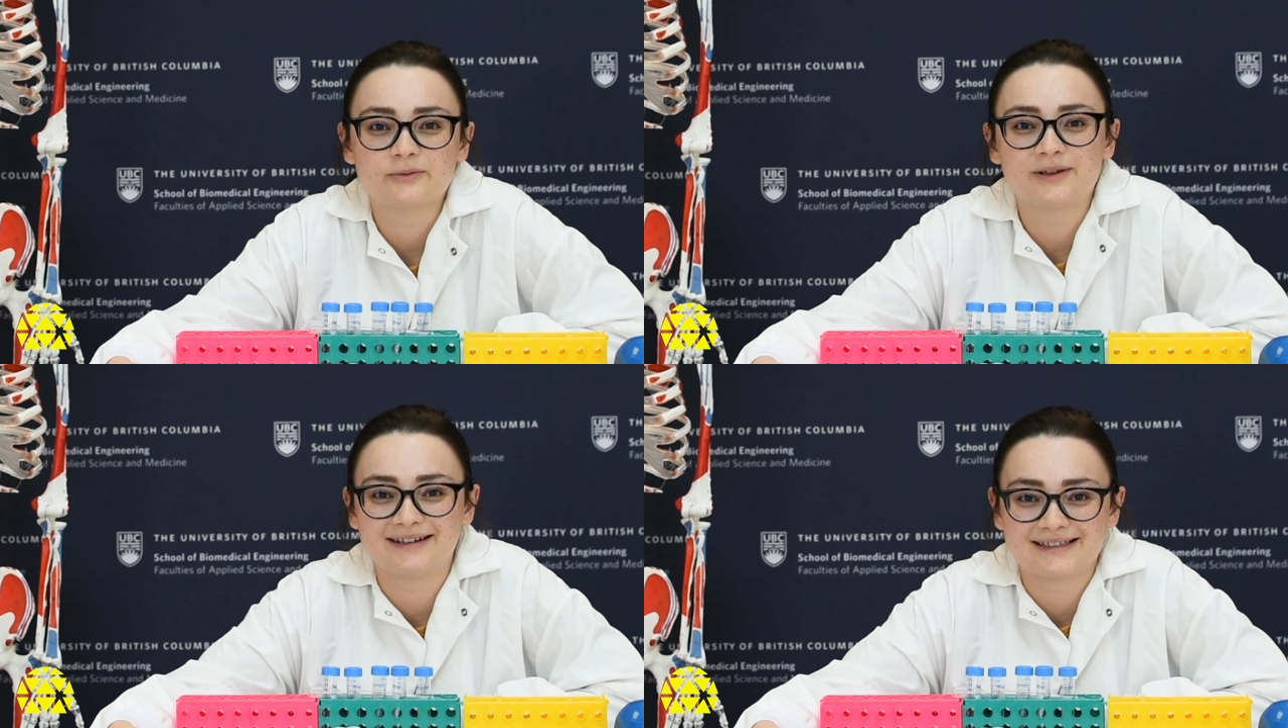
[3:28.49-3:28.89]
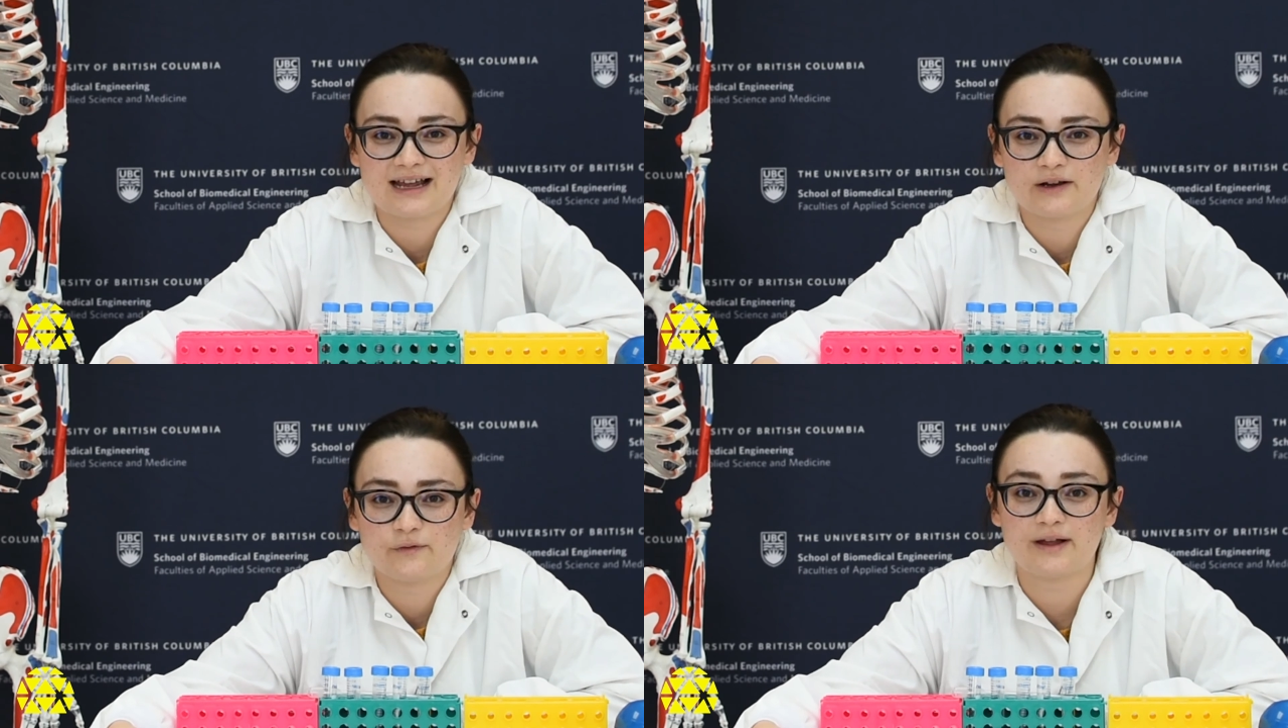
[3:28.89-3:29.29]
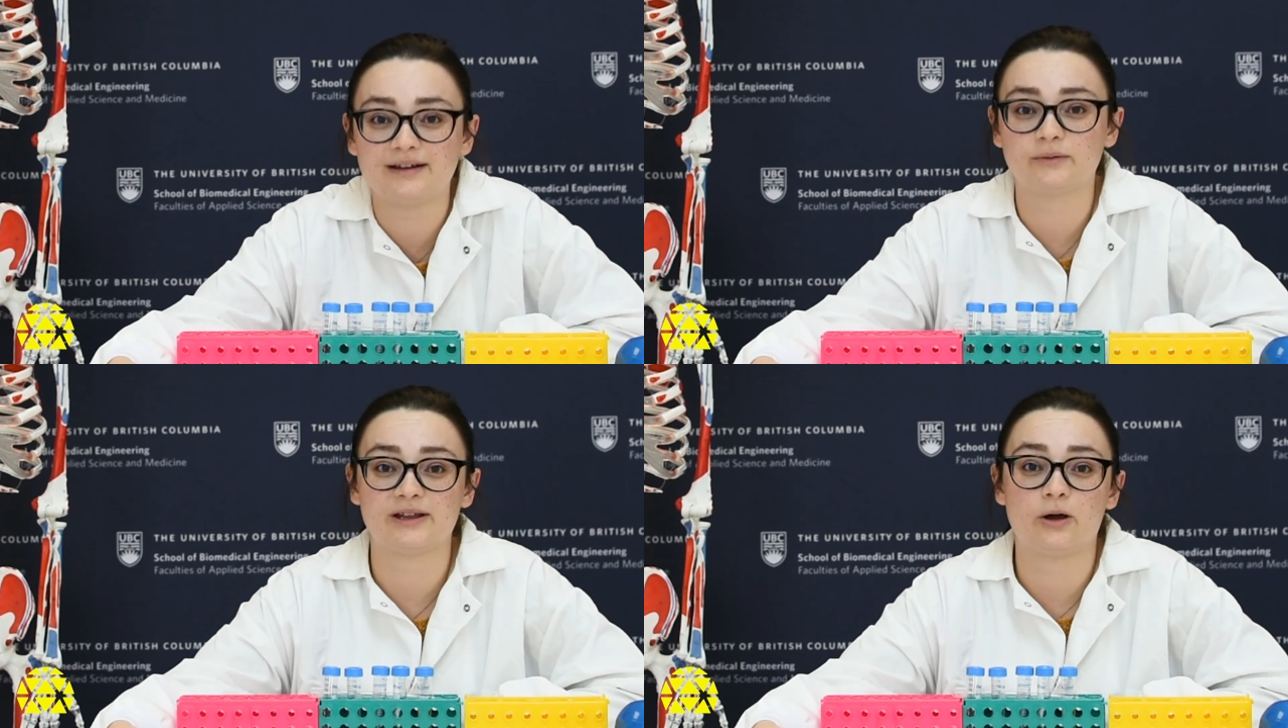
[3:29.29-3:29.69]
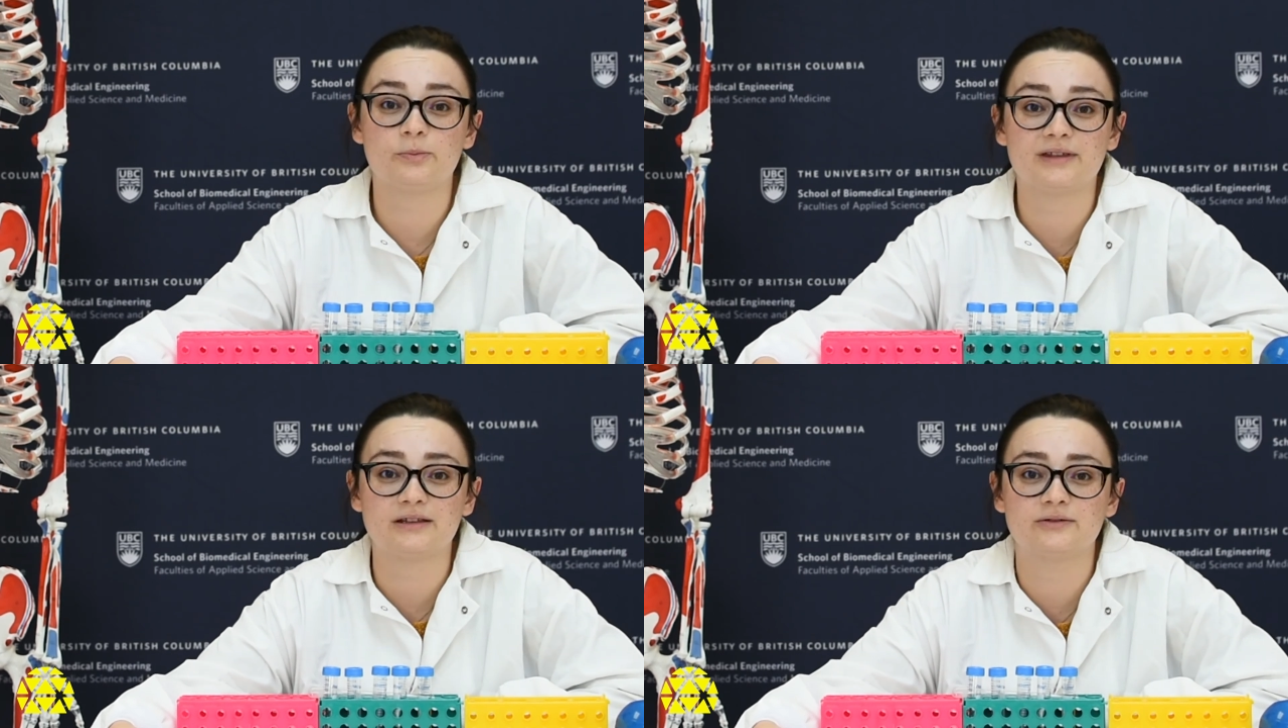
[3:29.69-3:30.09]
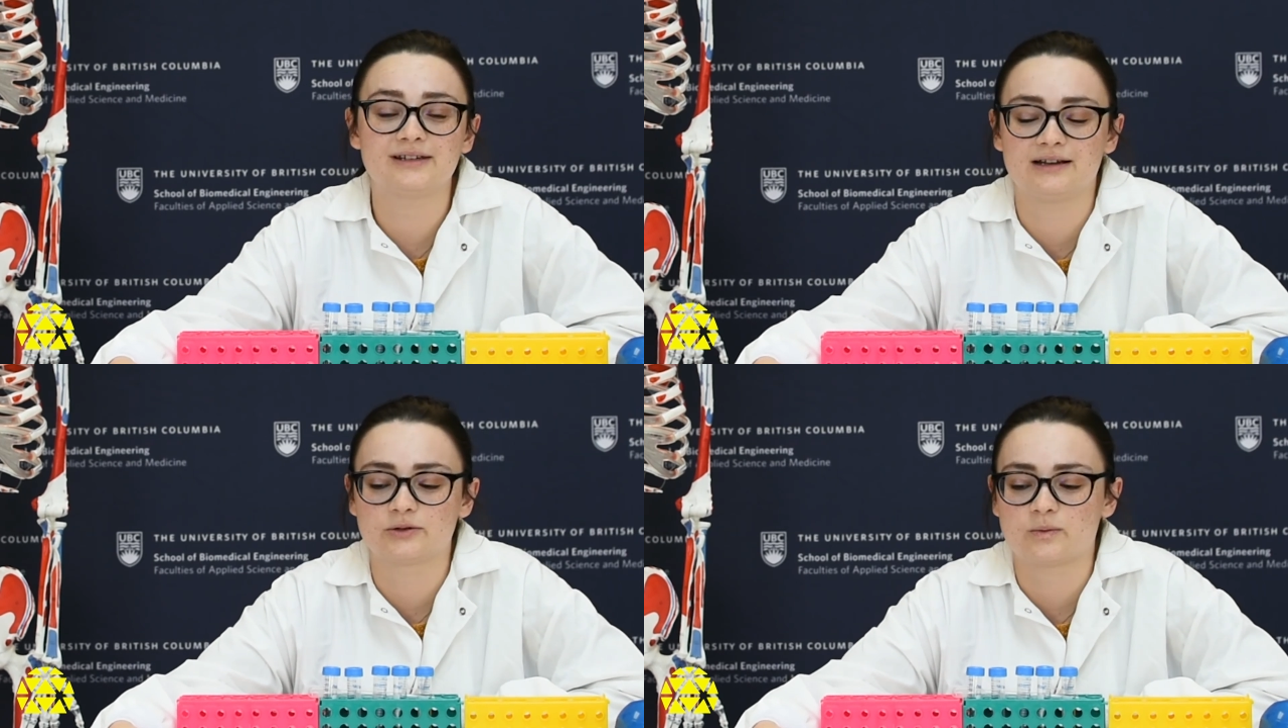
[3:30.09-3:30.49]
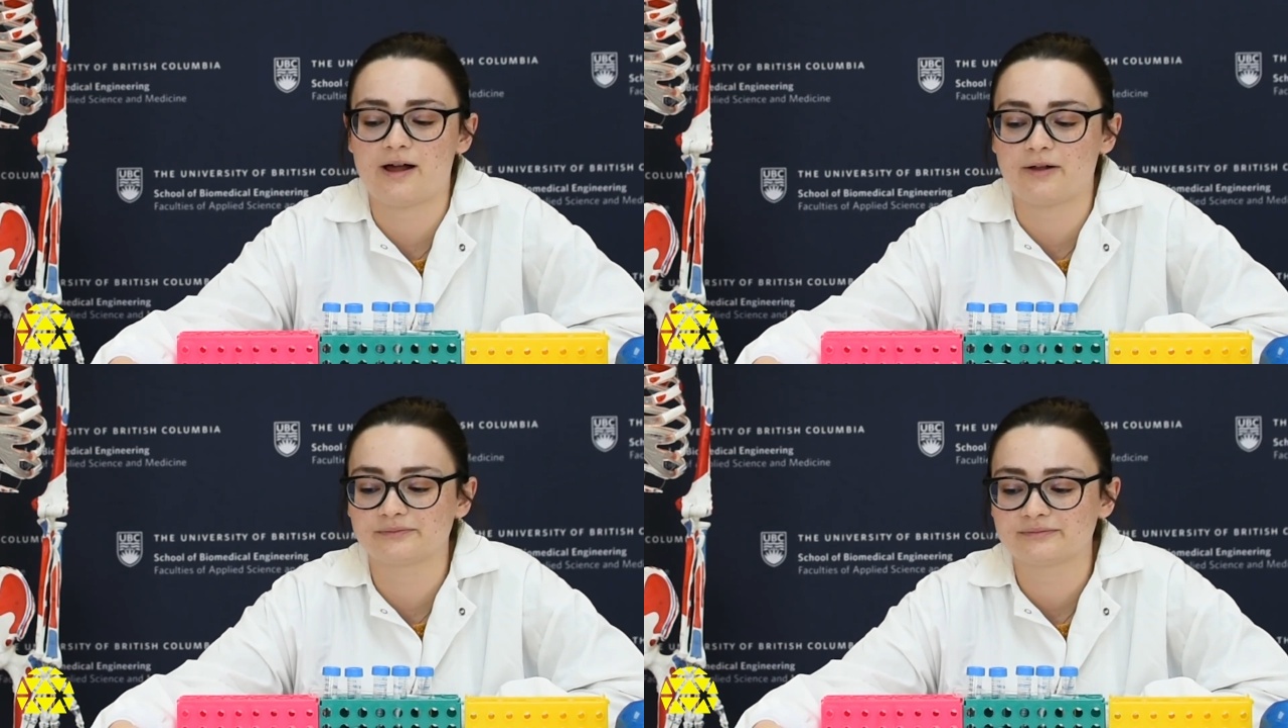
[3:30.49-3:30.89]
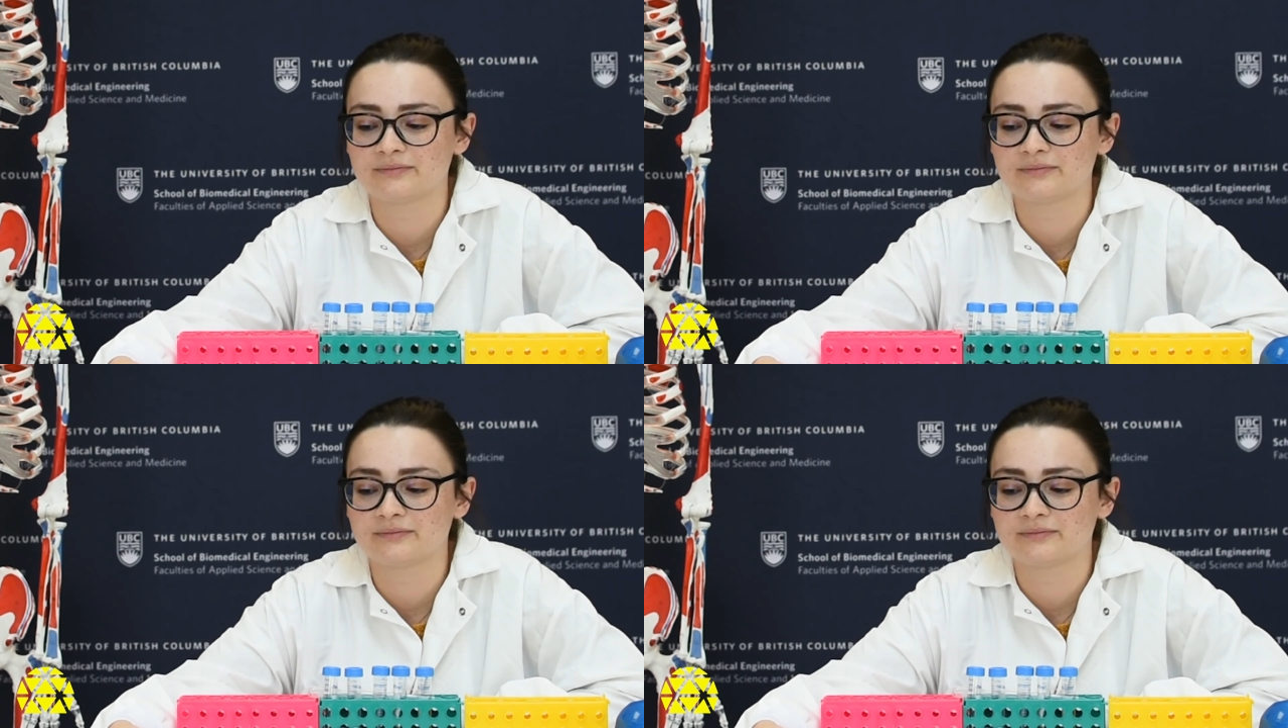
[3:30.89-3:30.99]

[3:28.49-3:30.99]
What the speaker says: We had a ton of fun and we hope that you did as well.